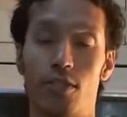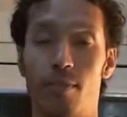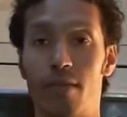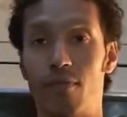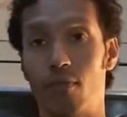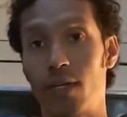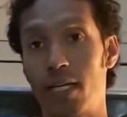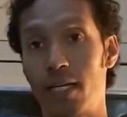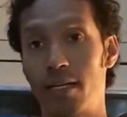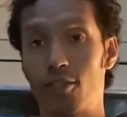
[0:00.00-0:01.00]
to be
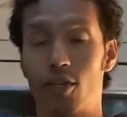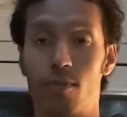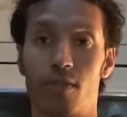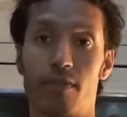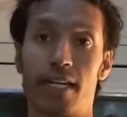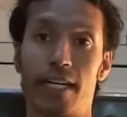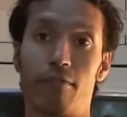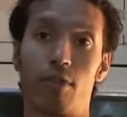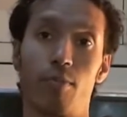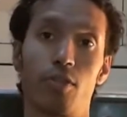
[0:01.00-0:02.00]
free in terms of getting it
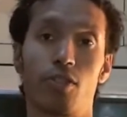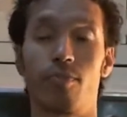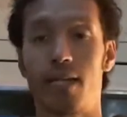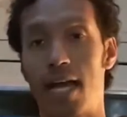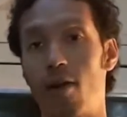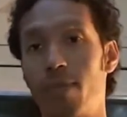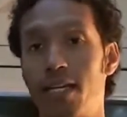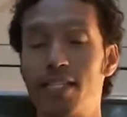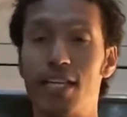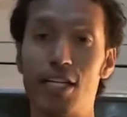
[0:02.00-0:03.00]
from the butcher, but now
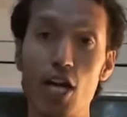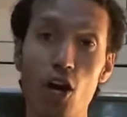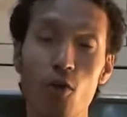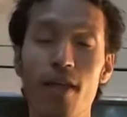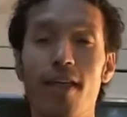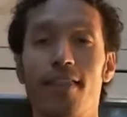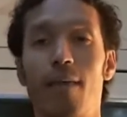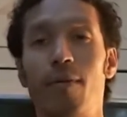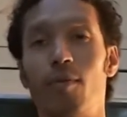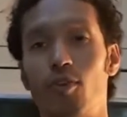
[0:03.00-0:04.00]
because they know
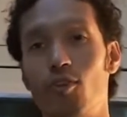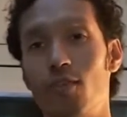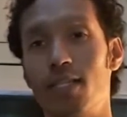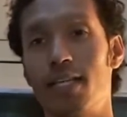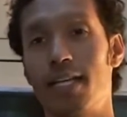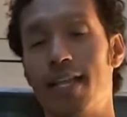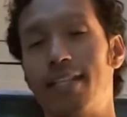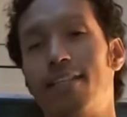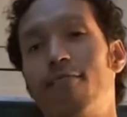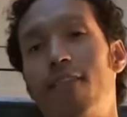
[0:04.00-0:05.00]
that people use it and
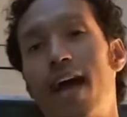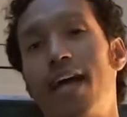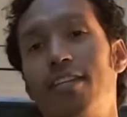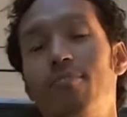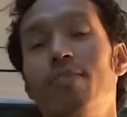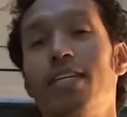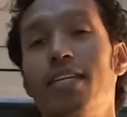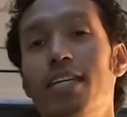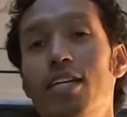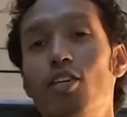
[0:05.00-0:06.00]
that's a fad to be
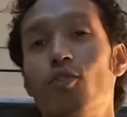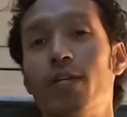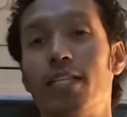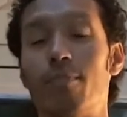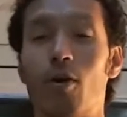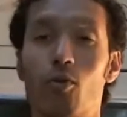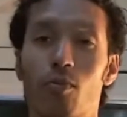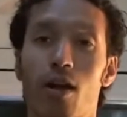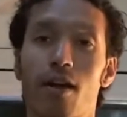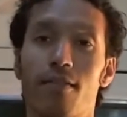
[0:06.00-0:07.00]
doing the bone
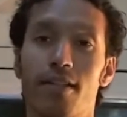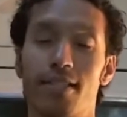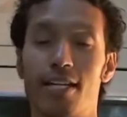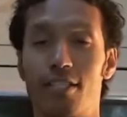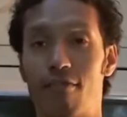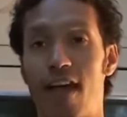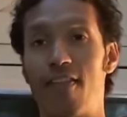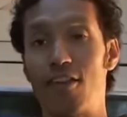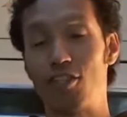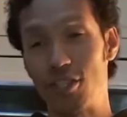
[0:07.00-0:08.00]
broth, it's actually a fad
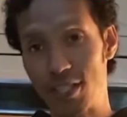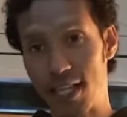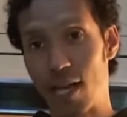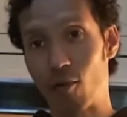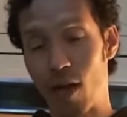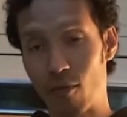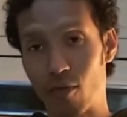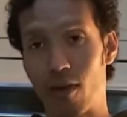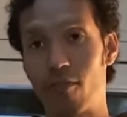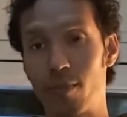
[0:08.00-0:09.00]
that should stay around
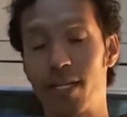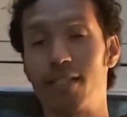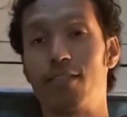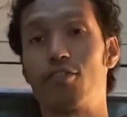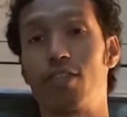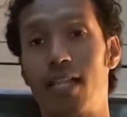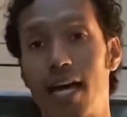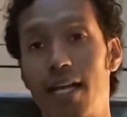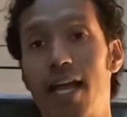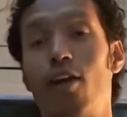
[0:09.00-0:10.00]
forever because there's a
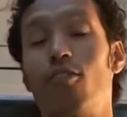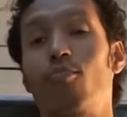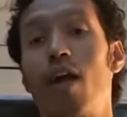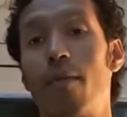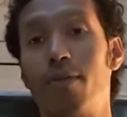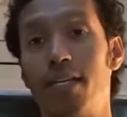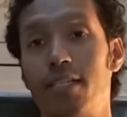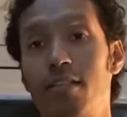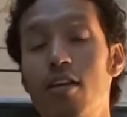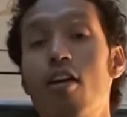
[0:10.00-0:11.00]
lot of health
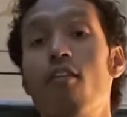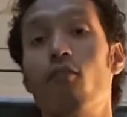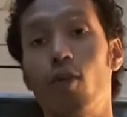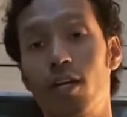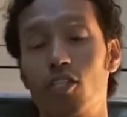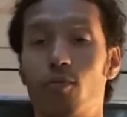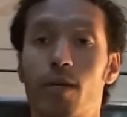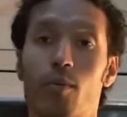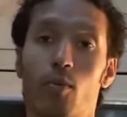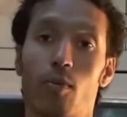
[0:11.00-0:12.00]
properties for
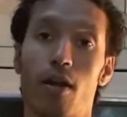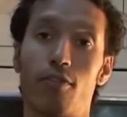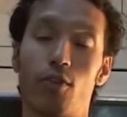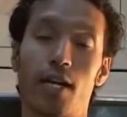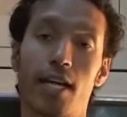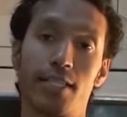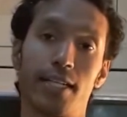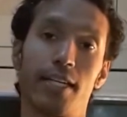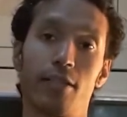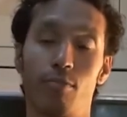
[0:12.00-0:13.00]
consuming bone broth. You could actually
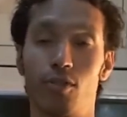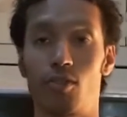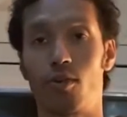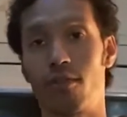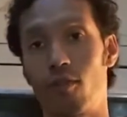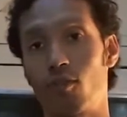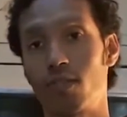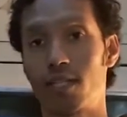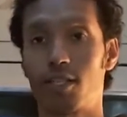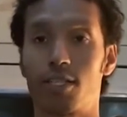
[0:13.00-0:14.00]
get it at the butcher or the frozen
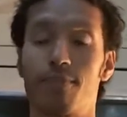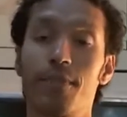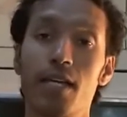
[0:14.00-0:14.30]
section.